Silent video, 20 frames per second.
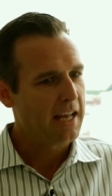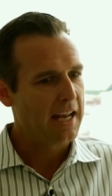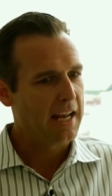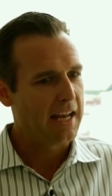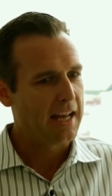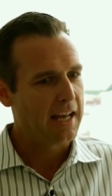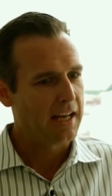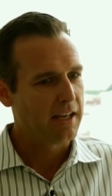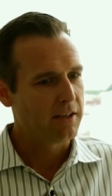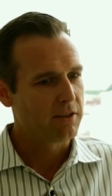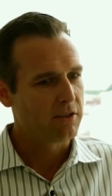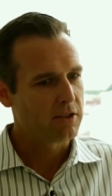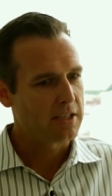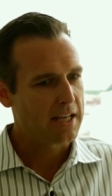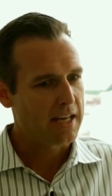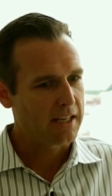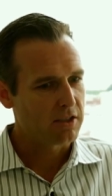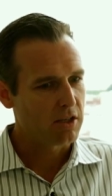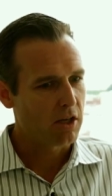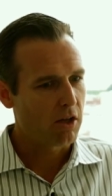And
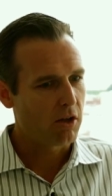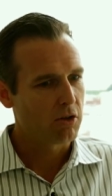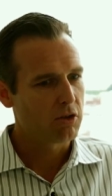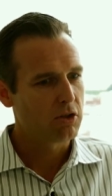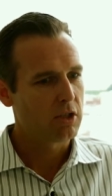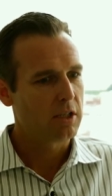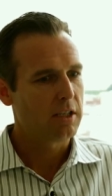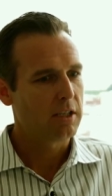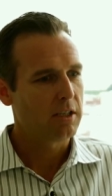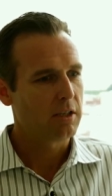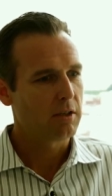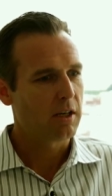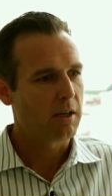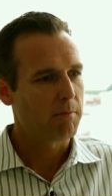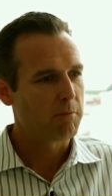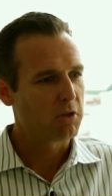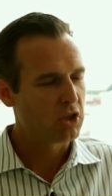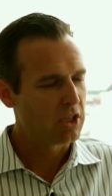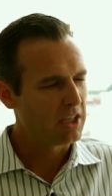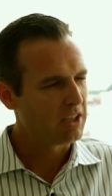technology,
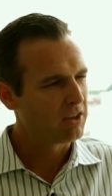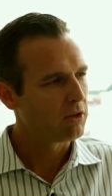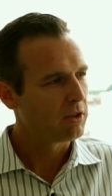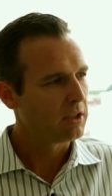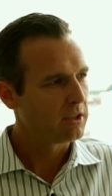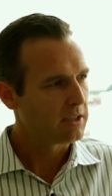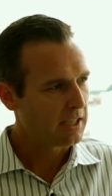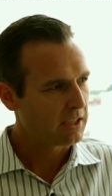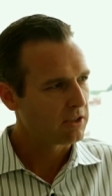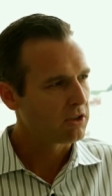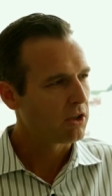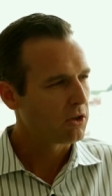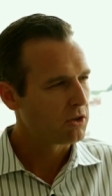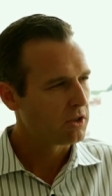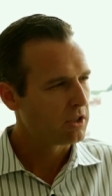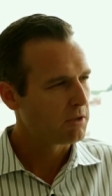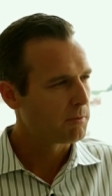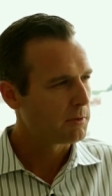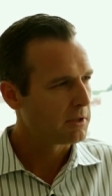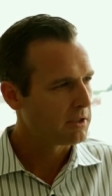machine learning
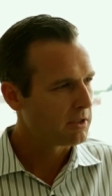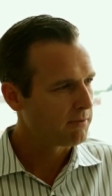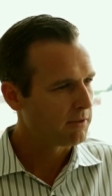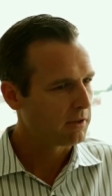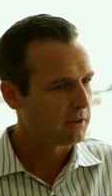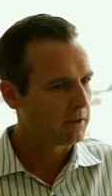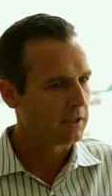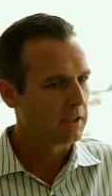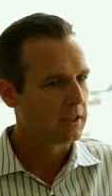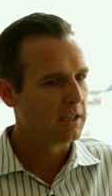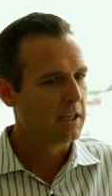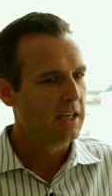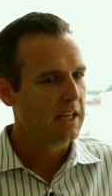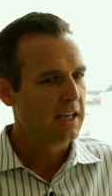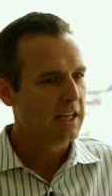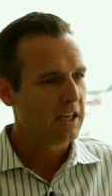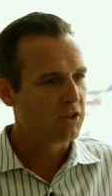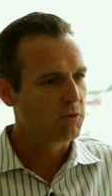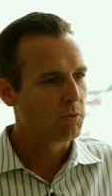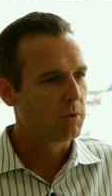technology specifically,
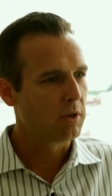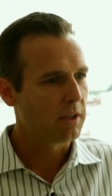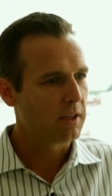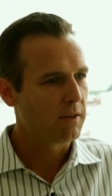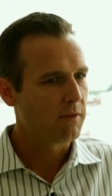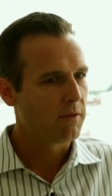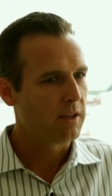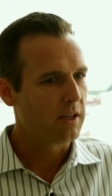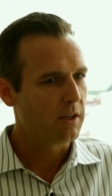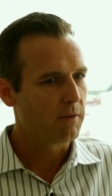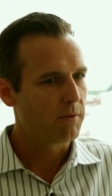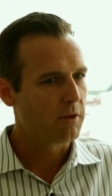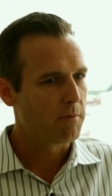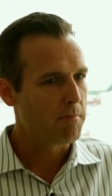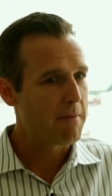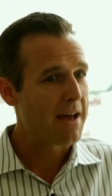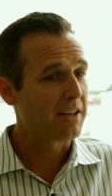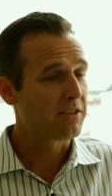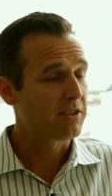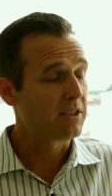is really the
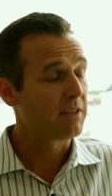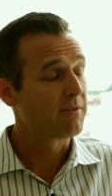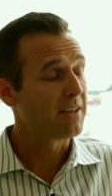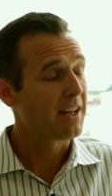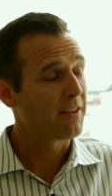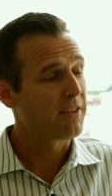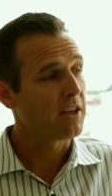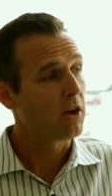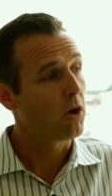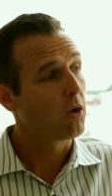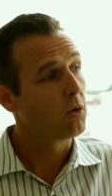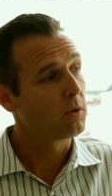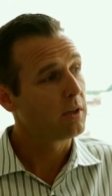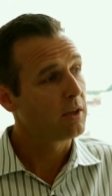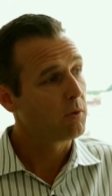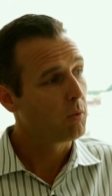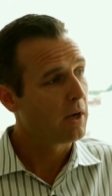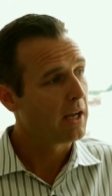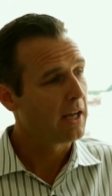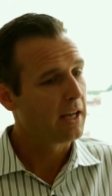best, if not the
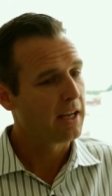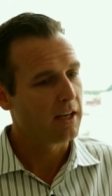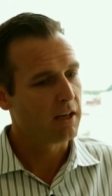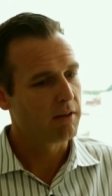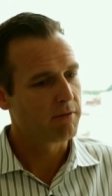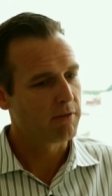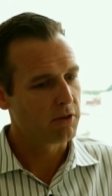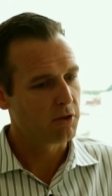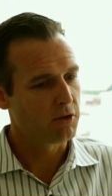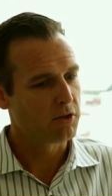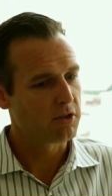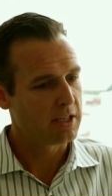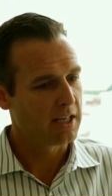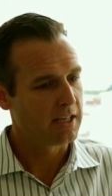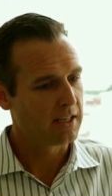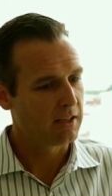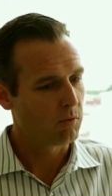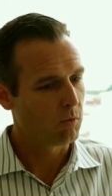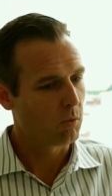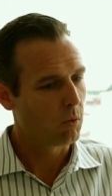only way of
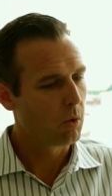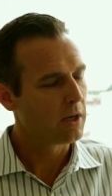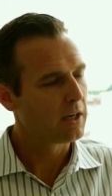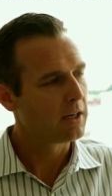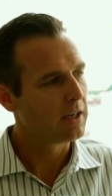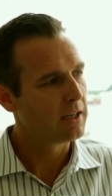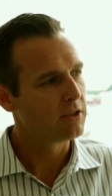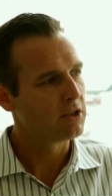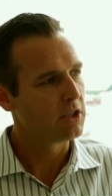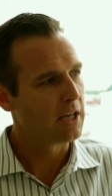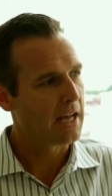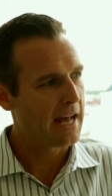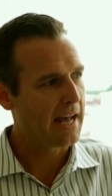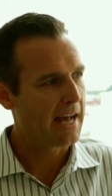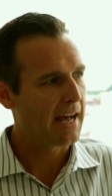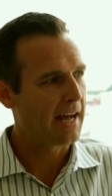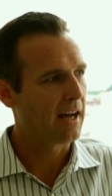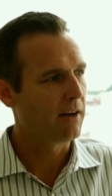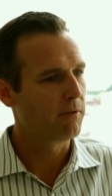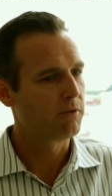understanding what it is you
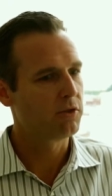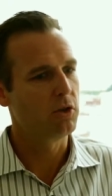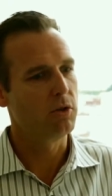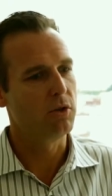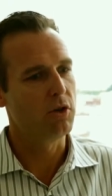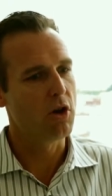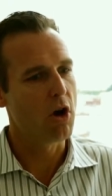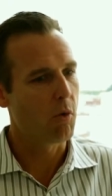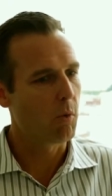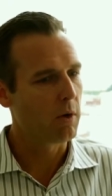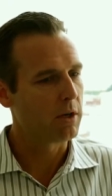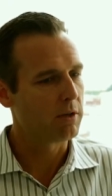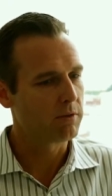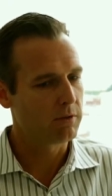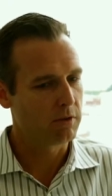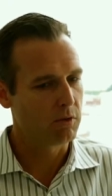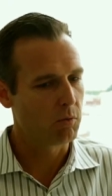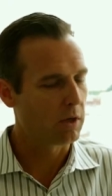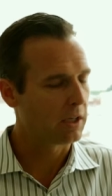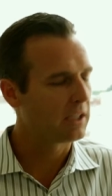have, so you know what
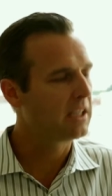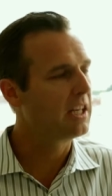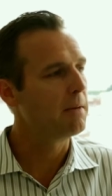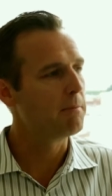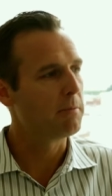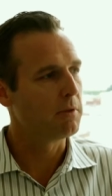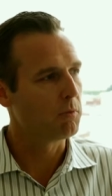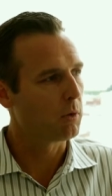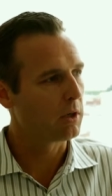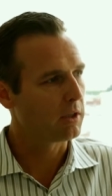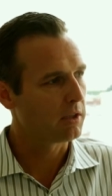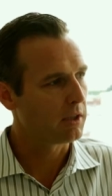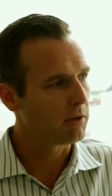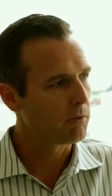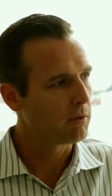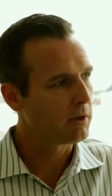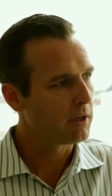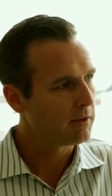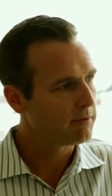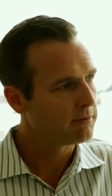you want to keep and what you can
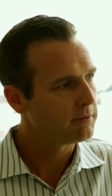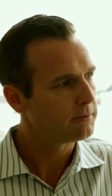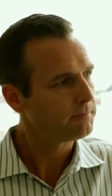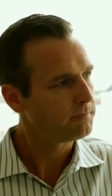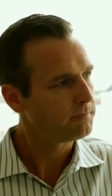get rid of.